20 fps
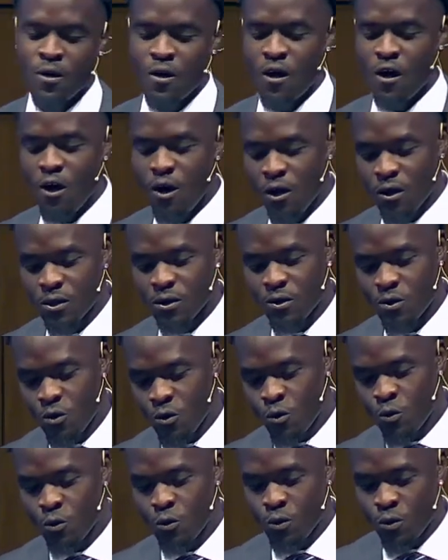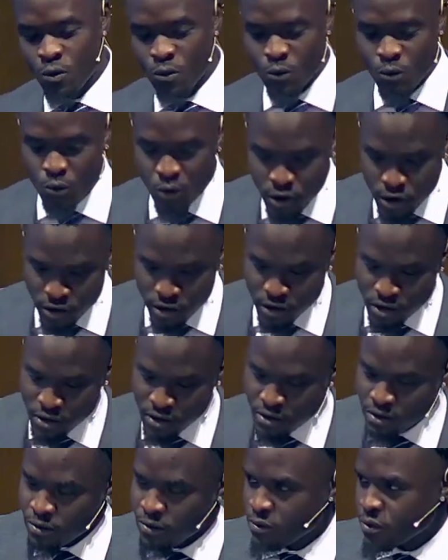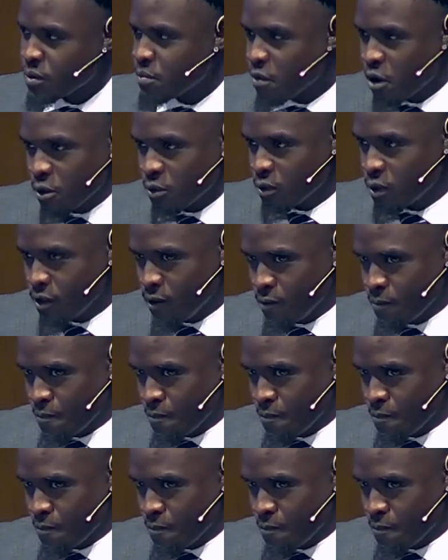all who work remotely.